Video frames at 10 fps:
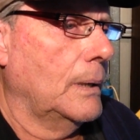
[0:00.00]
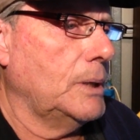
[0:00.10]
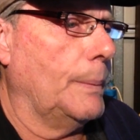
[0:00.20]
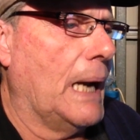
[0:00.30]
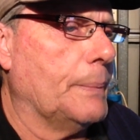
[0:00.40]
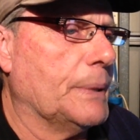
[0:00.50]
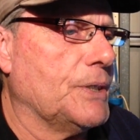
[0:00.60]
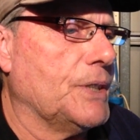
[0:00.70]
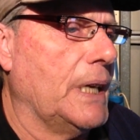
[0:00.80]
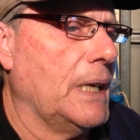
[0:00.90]
To be able to
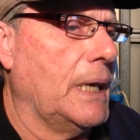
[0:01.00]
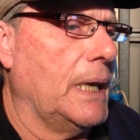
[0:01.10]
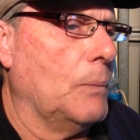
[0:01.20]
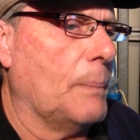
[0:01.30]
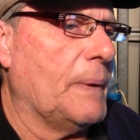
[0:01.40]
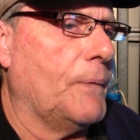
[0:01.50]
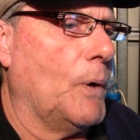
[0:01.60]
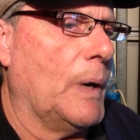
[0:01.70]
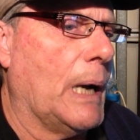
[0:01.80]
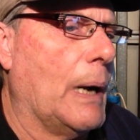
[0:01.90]
see and hear what
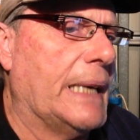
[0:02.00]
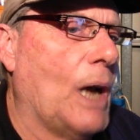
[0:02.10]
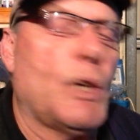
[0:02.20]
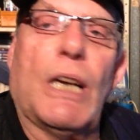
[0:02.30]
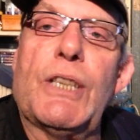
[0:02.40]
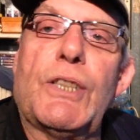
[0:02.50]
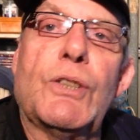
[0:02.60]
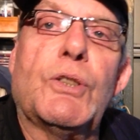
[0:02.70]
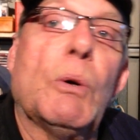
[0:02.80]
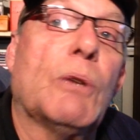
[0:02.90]
before I had only
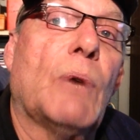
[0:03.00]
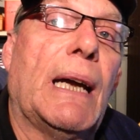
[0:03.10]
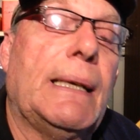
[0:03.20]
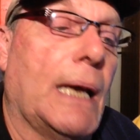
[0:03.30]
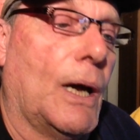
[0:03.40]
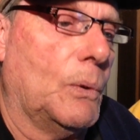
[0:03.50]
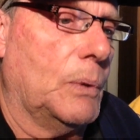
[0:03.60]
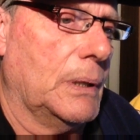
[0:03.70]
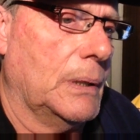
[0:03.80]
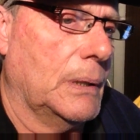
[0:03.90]
listened to on radio.
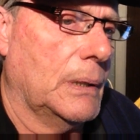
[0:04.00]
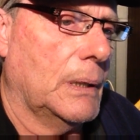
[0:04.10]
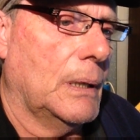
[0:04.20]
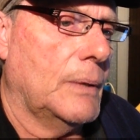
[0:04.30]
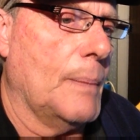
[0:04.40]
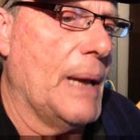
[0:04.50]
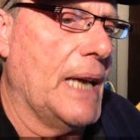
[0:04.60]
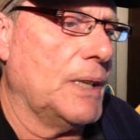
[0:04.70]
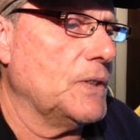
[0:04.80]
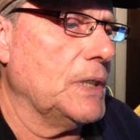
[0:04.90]
The
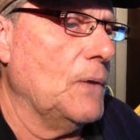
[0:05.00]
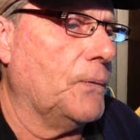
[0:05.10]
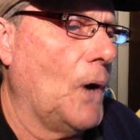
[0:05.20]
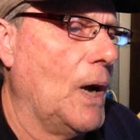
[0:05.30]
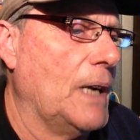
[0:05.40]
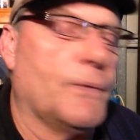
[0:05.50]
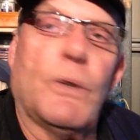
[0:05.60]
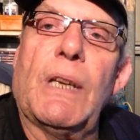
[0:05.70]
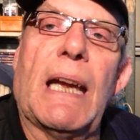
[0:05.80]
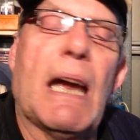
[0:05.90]
man is still flying
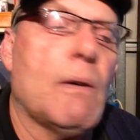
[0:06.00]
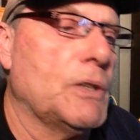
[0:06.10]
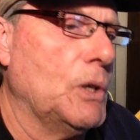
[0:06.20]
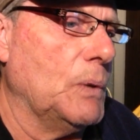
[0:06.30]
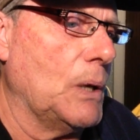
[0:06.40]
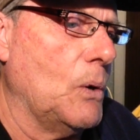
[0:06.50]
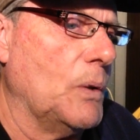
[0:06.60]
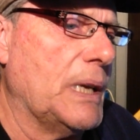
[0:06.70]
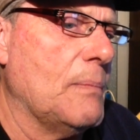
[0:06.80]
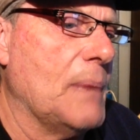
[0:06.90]
through the air and doing all
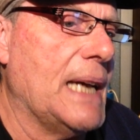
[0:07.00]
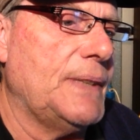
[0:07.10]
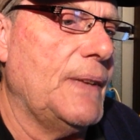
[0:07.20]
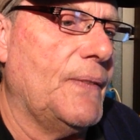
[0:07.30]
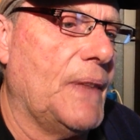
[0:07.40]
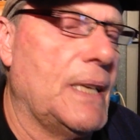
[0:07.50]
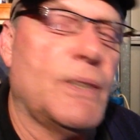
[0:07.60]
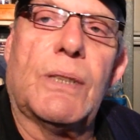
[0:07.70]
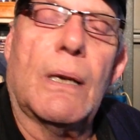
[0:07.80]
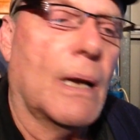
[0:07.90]
the amazing
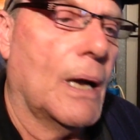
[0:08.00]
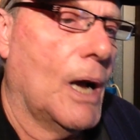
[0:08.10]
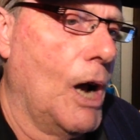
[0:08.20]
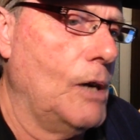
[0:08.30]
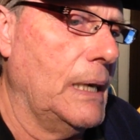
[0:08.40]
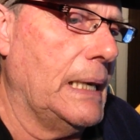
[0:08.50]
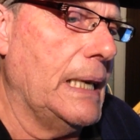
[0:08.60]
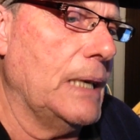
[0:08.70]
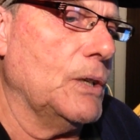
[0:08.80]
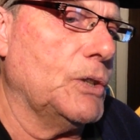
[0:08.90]
things only
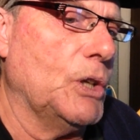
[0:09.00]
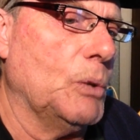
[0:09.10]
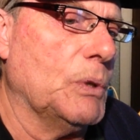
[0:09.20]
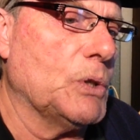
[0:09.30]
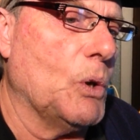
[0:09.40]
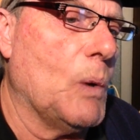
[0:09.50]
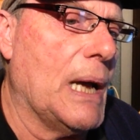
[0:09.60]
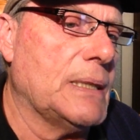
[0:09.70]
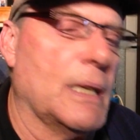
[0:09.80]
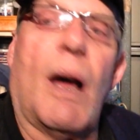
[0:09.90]
he could do, was
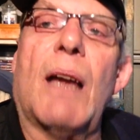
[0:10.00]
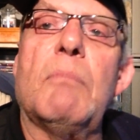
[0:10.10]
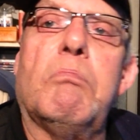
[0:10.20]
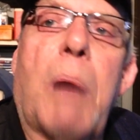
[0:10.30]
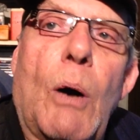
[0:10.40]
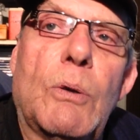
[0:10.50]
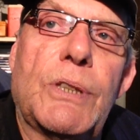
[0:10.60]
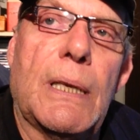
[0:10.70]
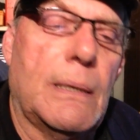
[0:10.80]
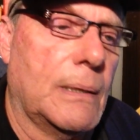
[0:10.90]
always an
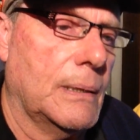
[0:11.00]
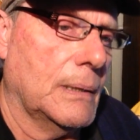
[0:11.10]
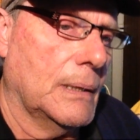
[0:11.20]
eye-bulging,